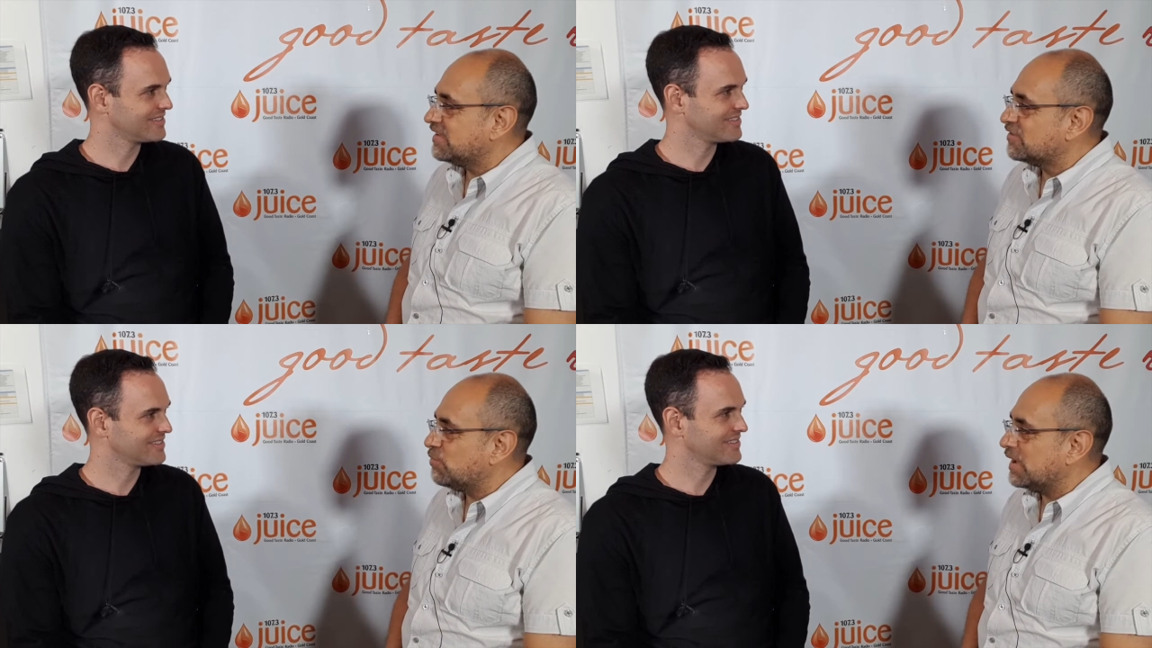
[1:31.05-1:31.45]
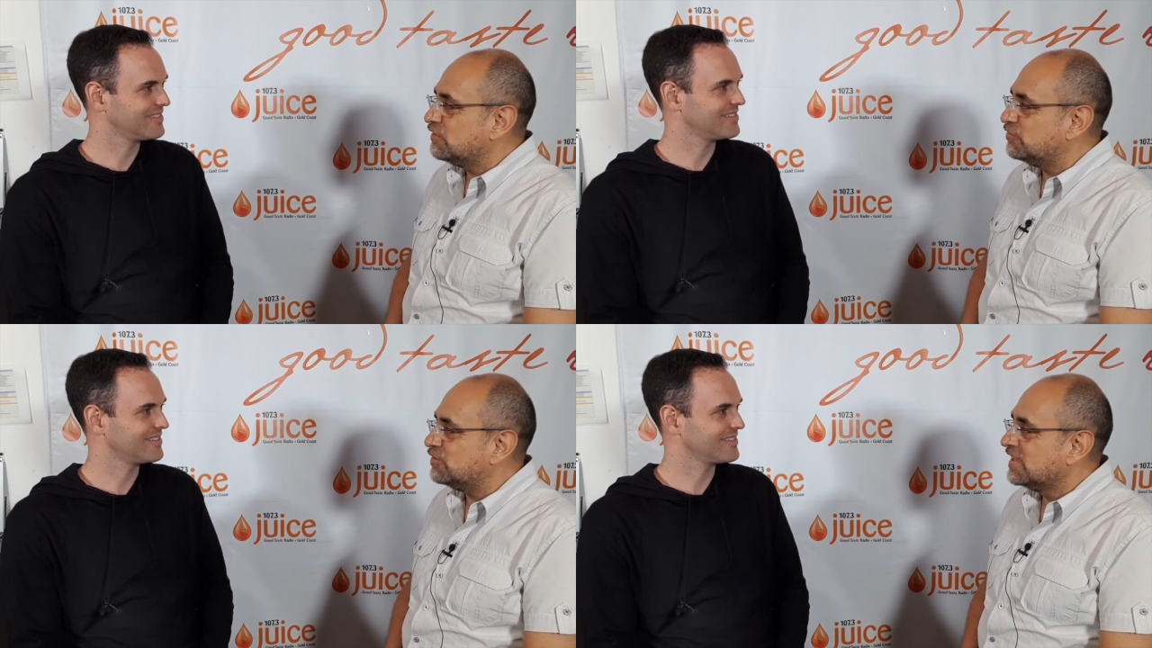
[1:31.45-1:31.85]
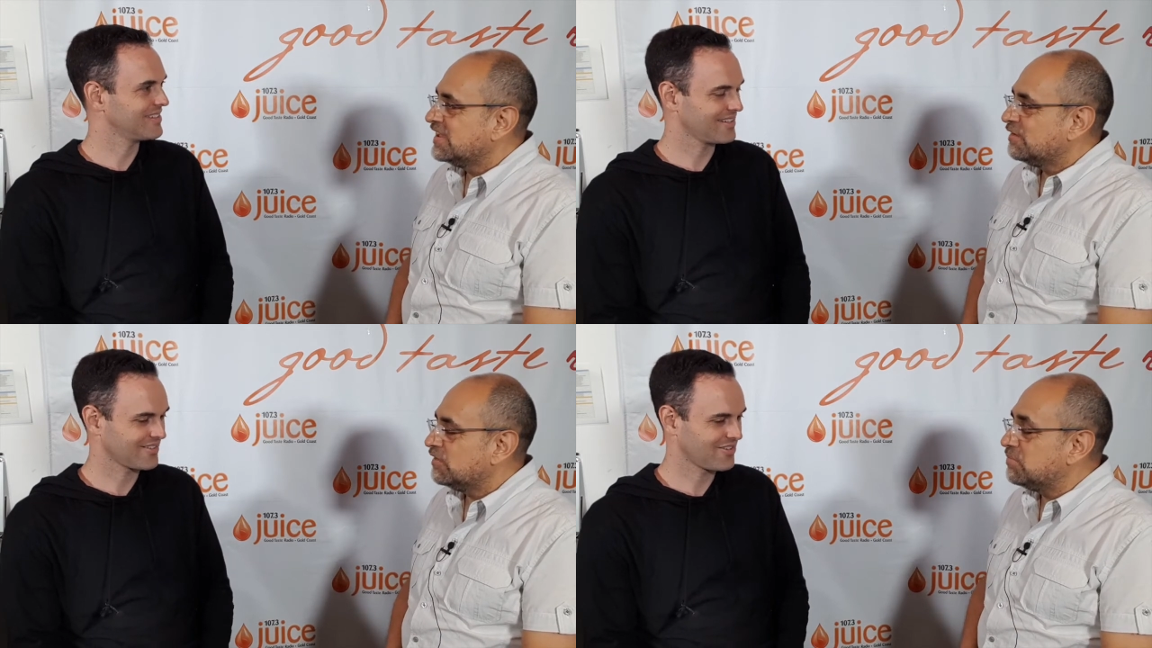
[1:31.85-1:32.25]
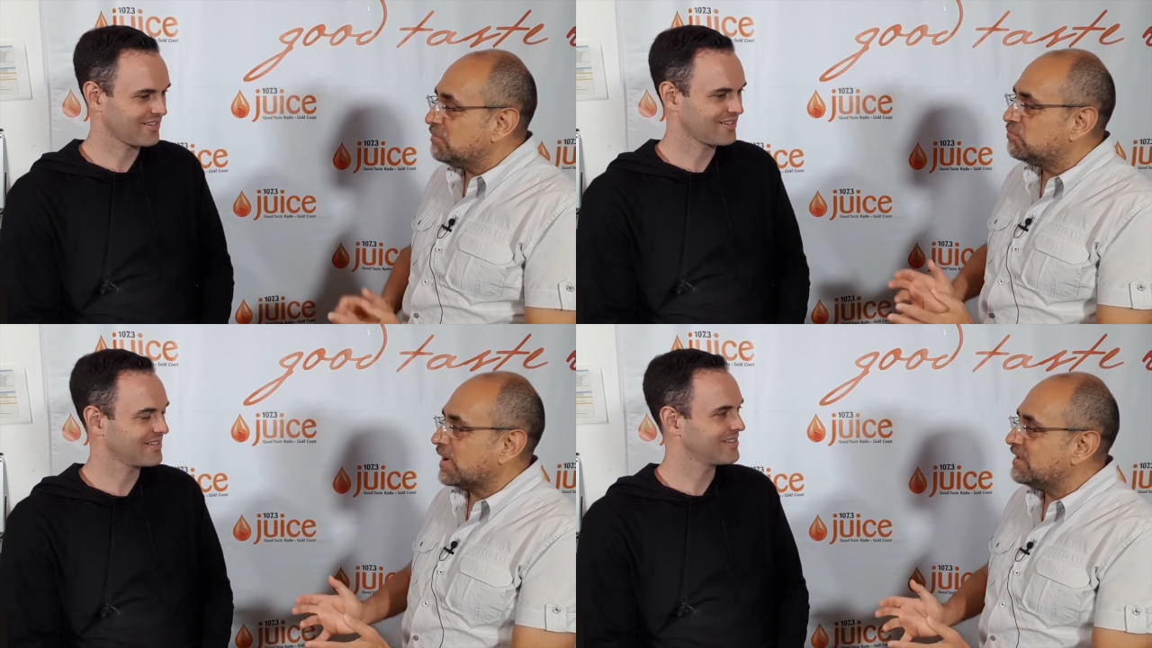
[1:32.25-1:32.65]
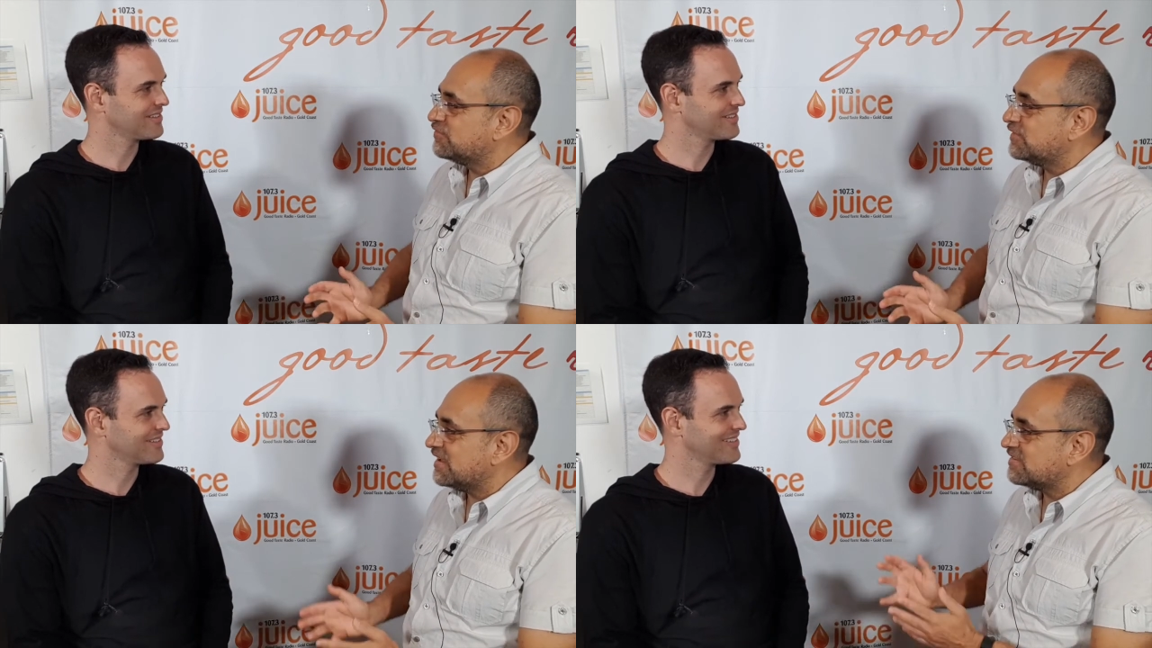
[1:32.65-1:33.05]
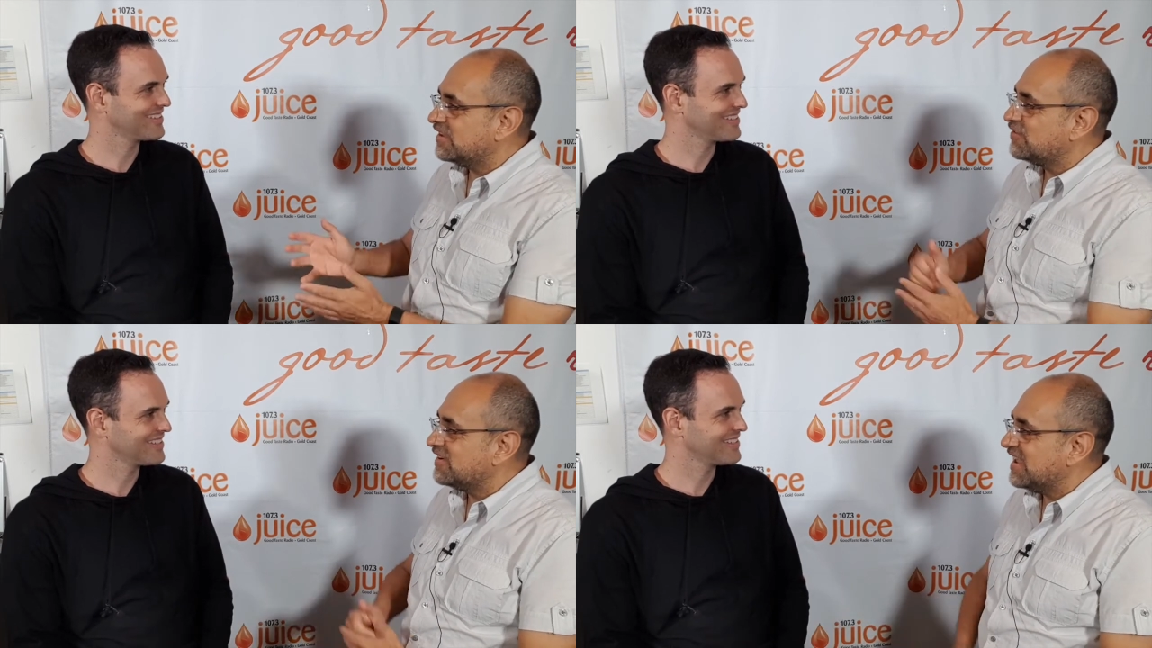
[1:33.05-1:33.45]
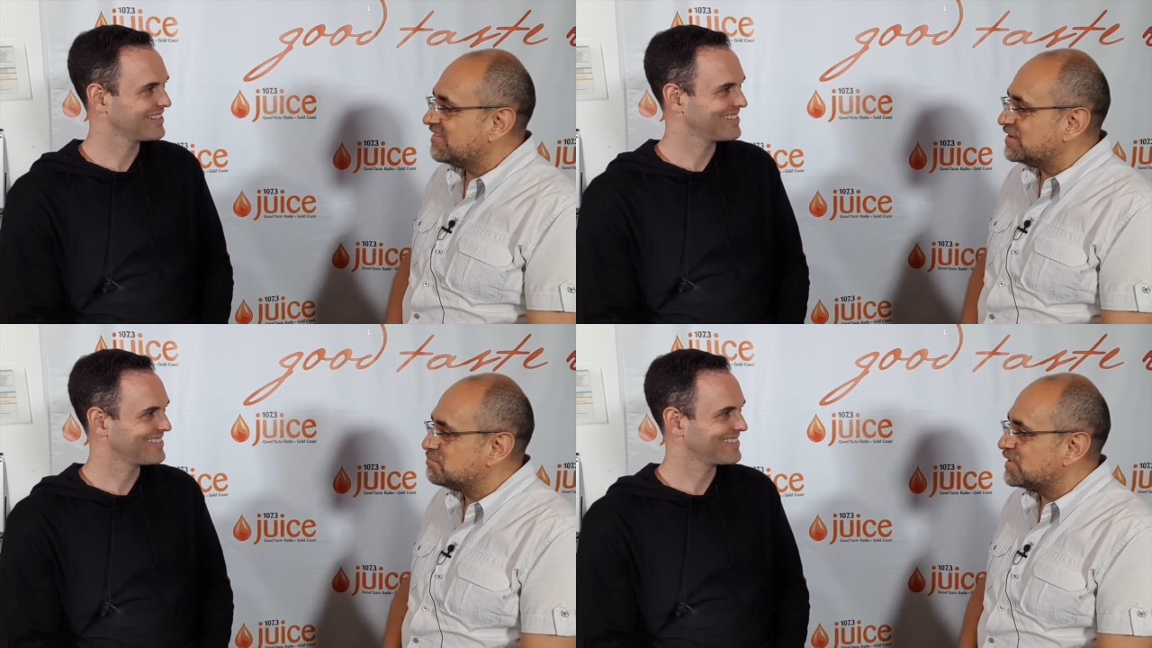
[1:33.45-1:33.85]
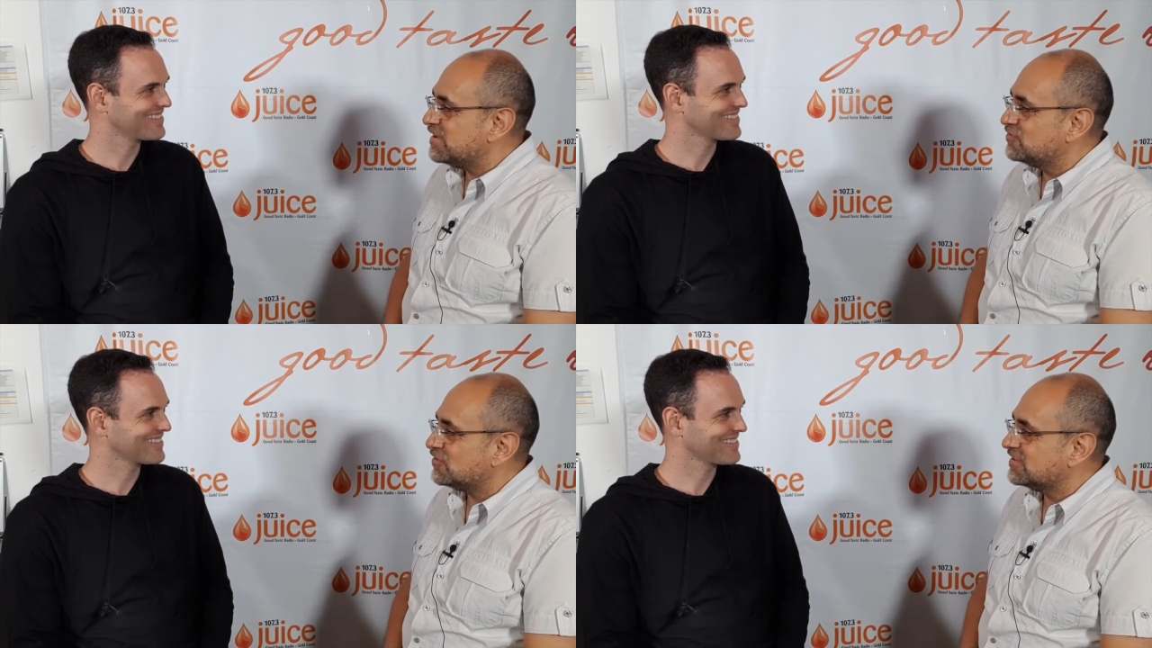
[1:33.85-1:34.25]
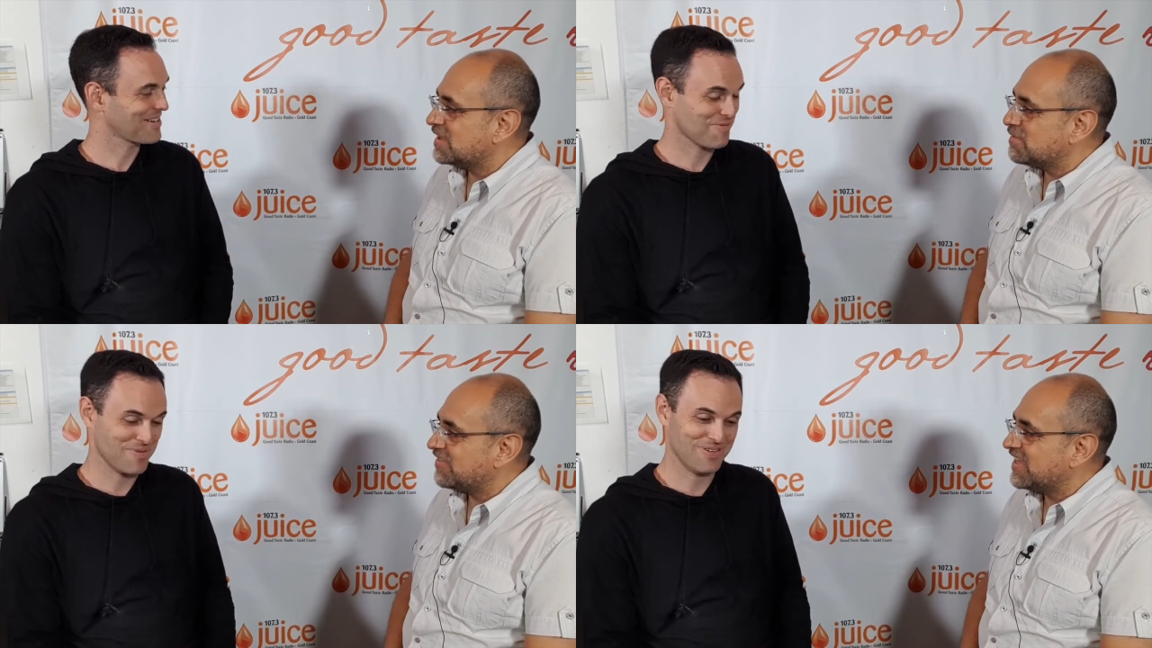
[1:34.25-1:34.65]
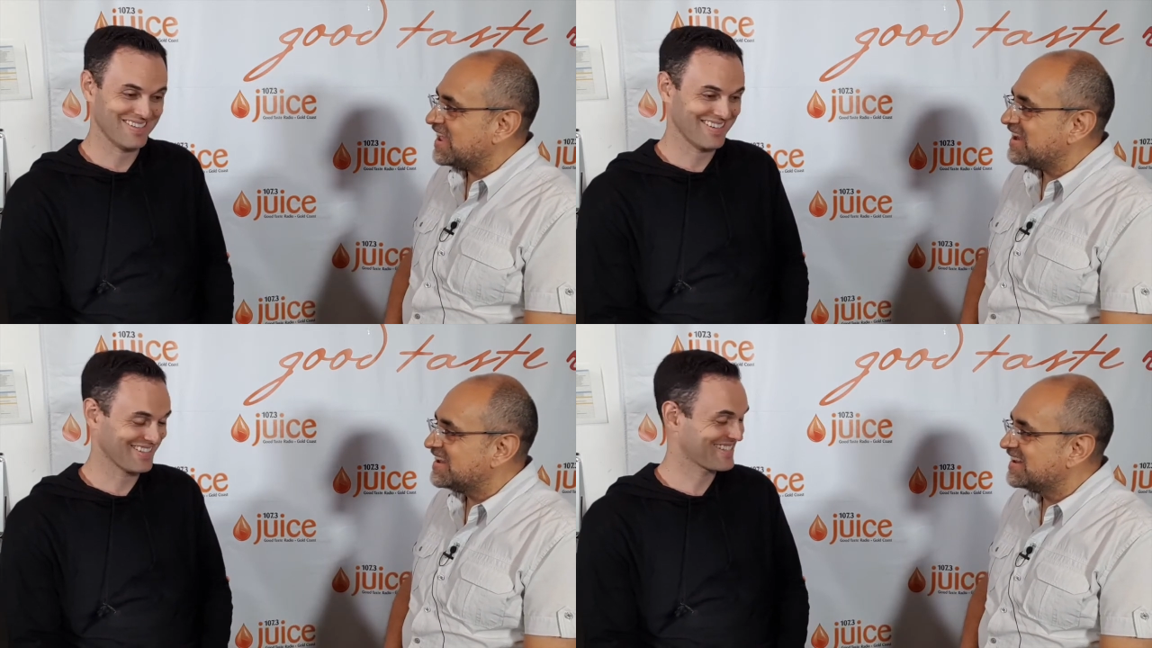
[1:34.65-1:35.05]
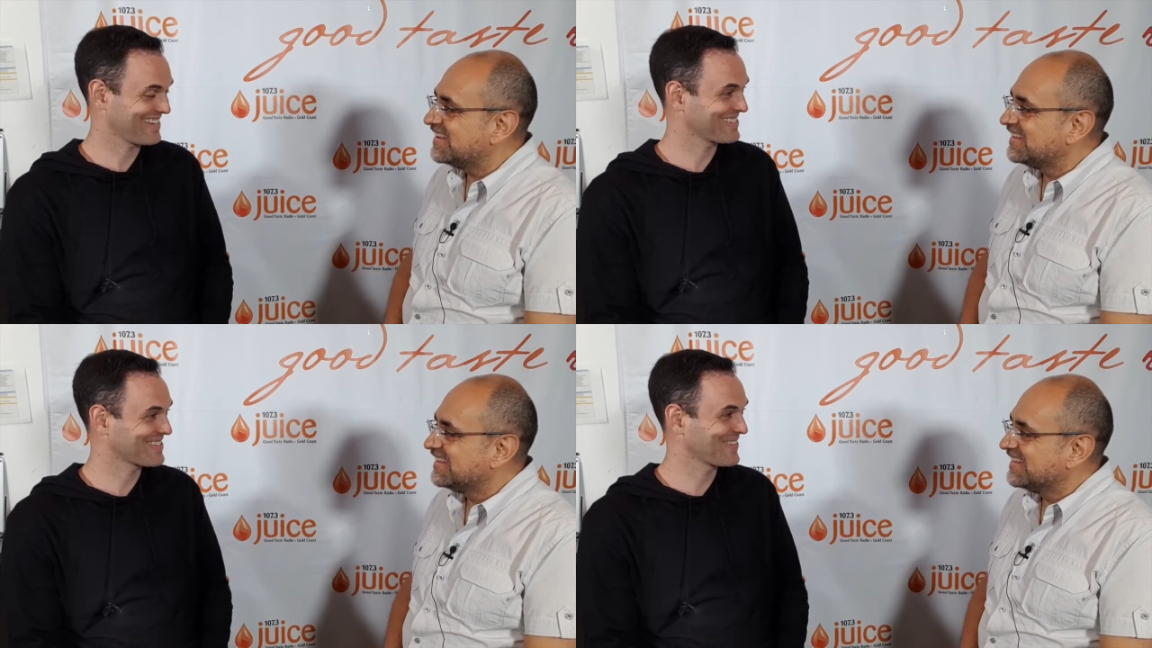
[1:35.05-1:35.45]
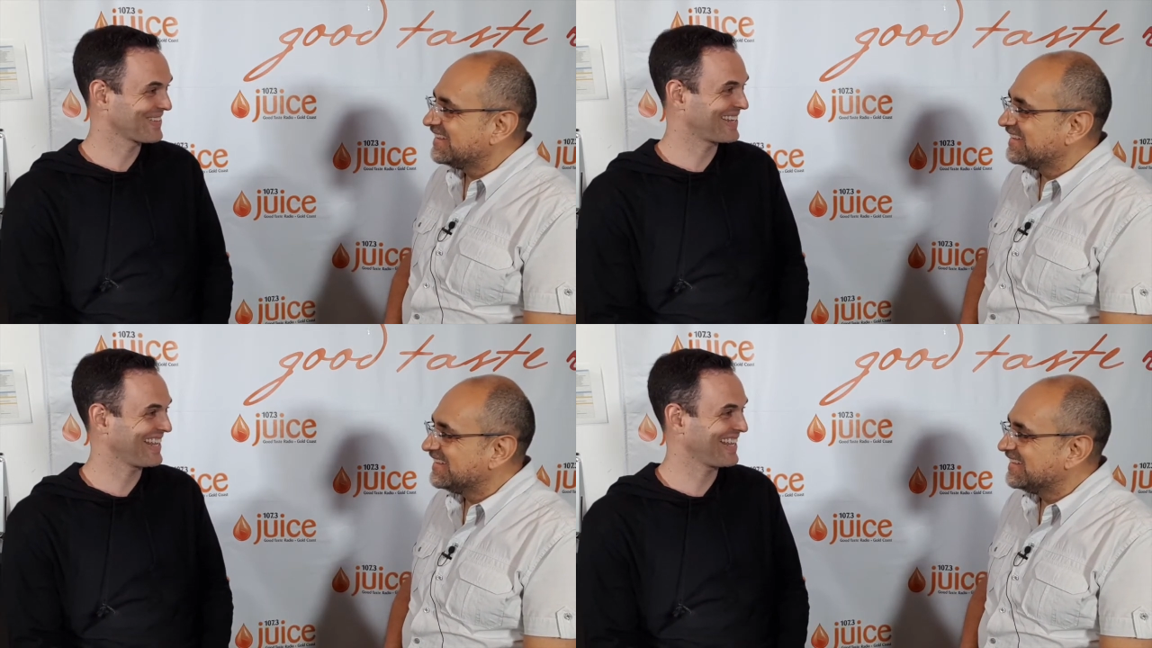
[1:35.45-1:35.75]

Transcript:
Speaker 1: That's wonderful. Yeah. We've been praying for that. So you're an answer to prayer, Josh. How about oh, that? That sounds good.